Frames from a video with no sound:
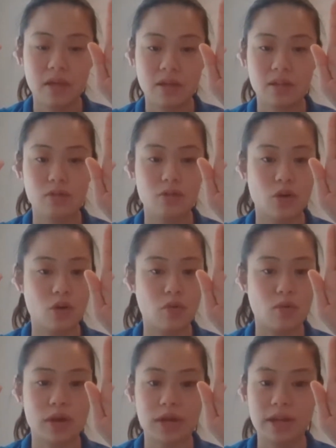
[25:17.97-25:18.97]
So don't
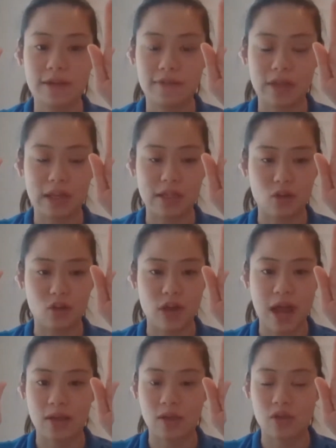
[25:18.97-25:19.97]
worry if things are
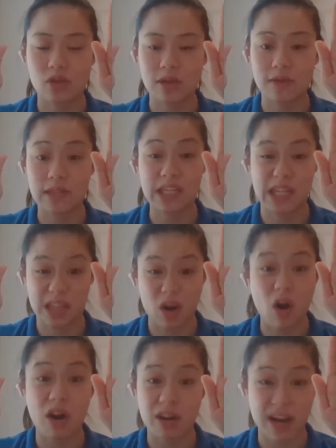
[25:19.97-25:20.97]
challenging. This is a
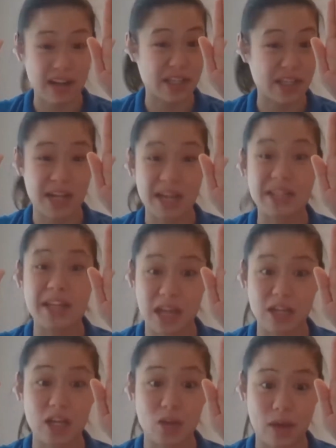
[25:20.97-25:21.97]
hard exercise
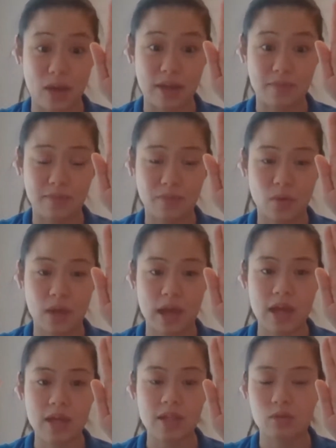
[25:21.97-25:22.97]
anyway,
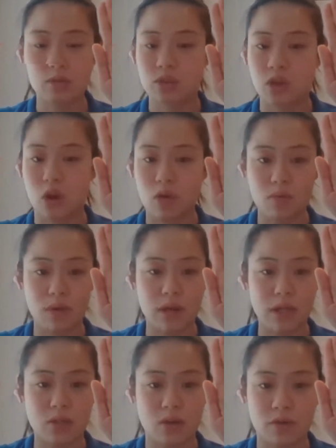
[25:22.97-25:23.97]
okay? So don't
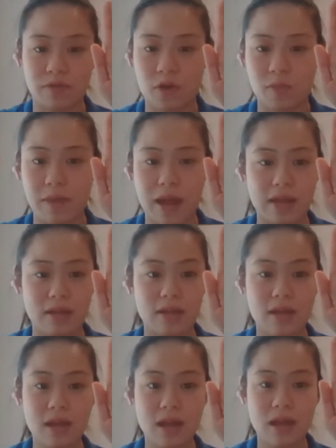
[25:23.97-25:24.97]
worry, don't feel bad.
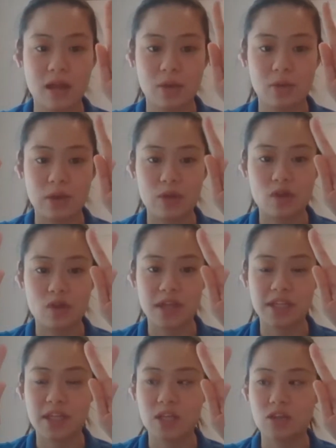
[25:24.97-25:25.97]
We
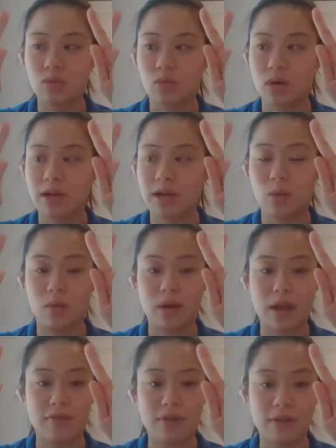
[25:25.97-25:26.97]
just need to work at
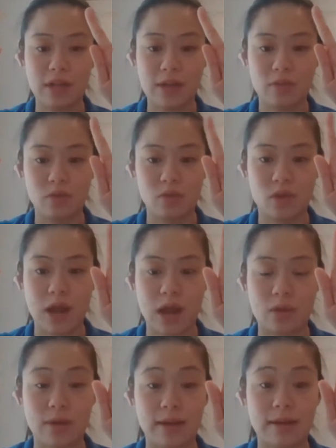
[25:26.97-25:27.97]
whatever level you're
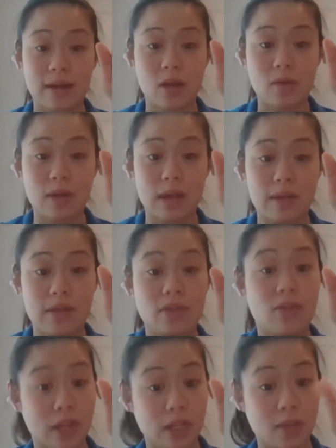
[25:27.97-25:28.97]
at right now, and then
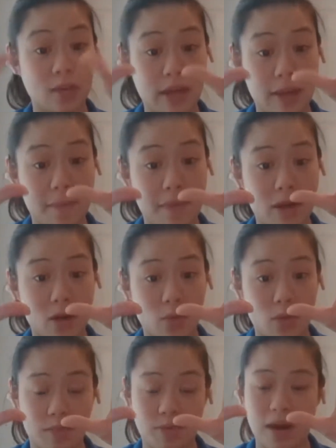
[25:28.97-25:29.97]
things will get better
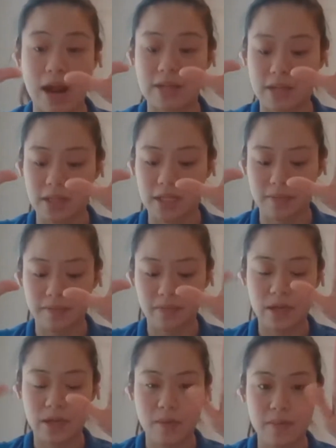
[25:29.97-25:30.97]
with practice.
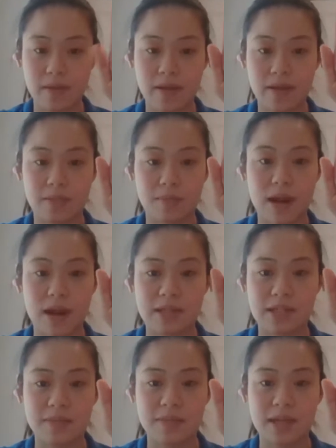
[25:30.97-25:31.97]
Because
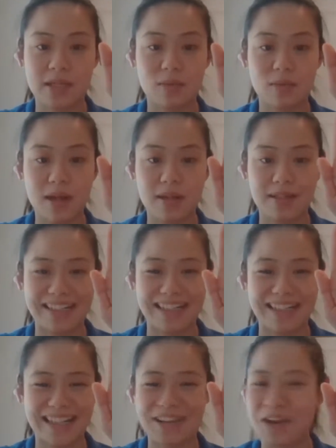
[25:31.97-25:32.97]
practice makes what?
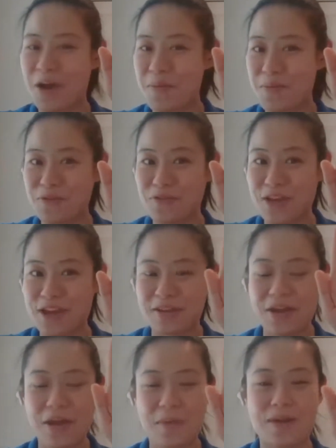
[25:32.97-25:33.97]
Not perfect.
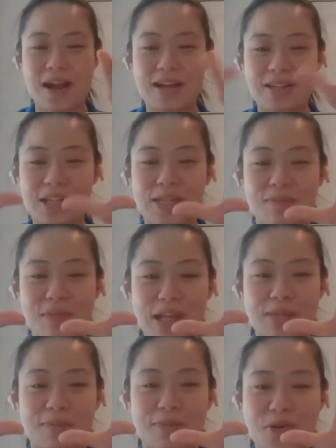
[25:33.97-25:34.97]
Practice makes
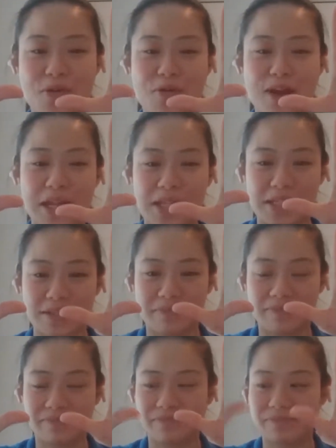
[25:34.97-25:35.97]
progress.
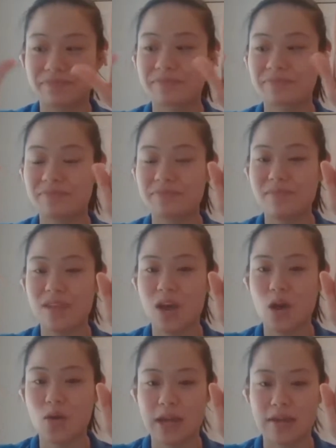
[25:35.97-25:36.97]

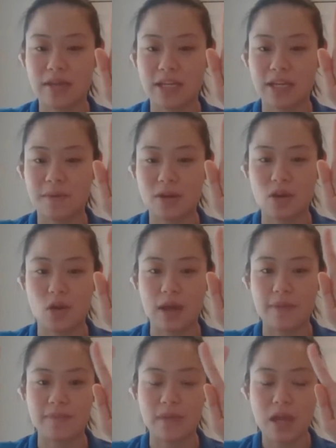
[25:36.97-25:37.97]
Okay, keep it going.
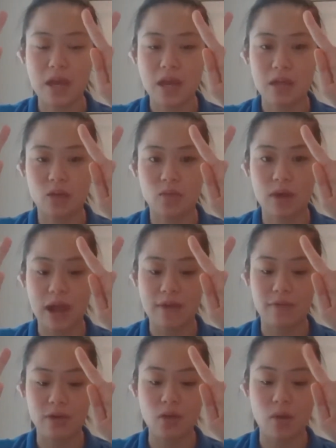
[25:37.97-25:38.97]
So
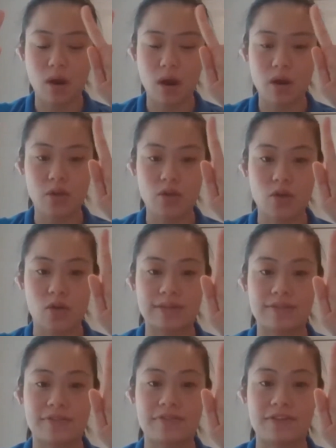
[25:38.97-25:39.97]
wherever you are, you're going
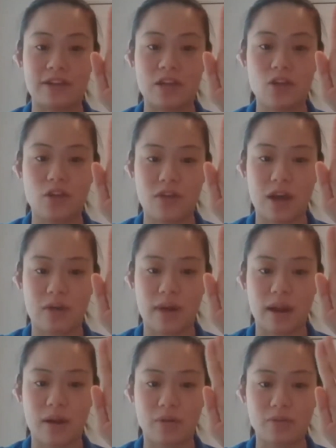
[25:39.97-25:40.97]
to finish that
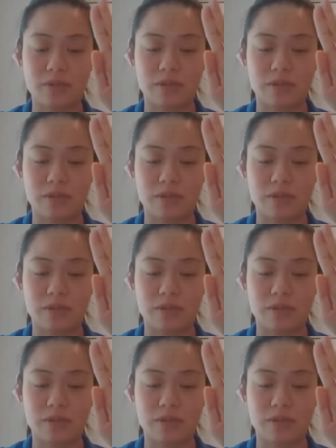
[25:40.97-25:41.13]
round.